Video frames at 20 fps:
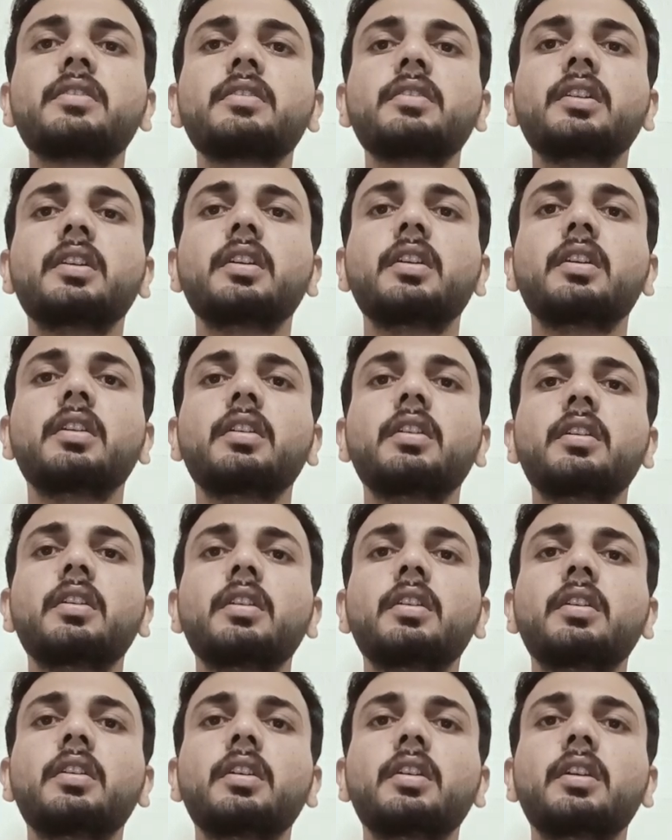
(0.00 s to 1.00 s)
The
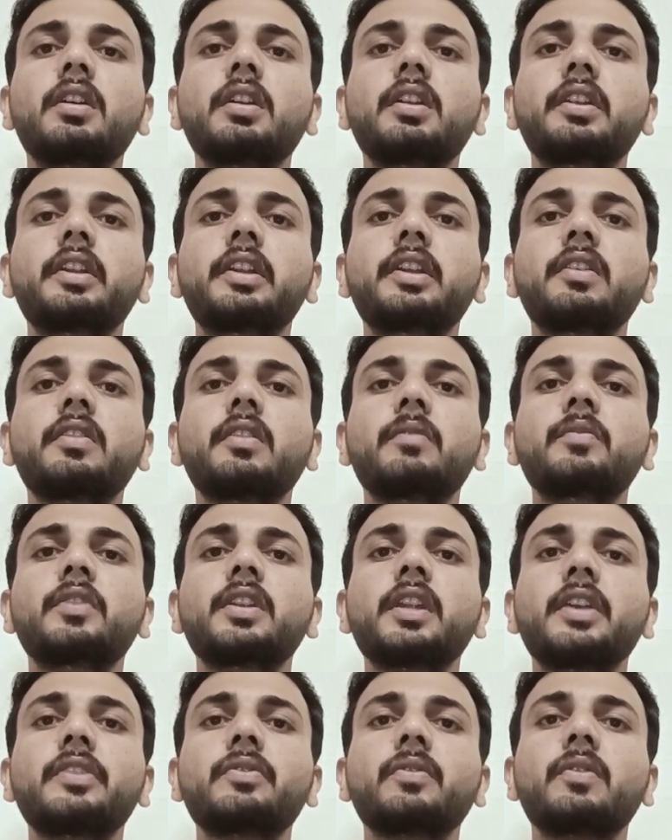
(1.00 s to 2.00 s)
leading of the
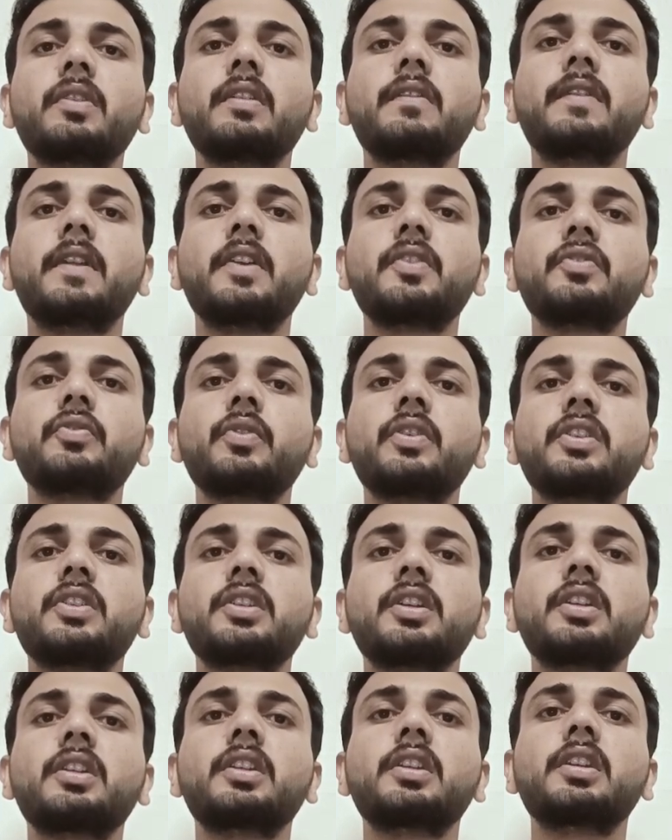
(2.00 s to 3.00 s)
natural
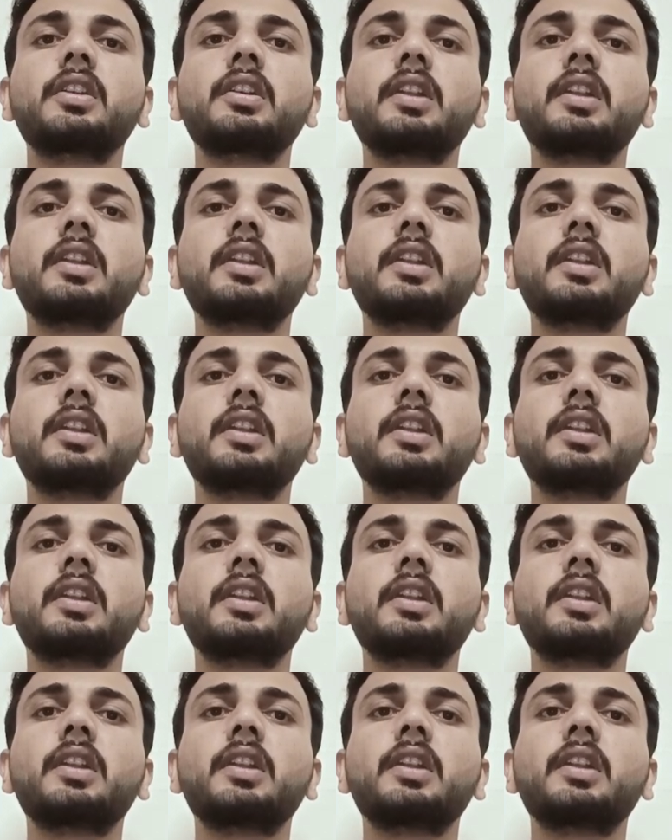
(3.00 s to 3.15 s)
fluctuation in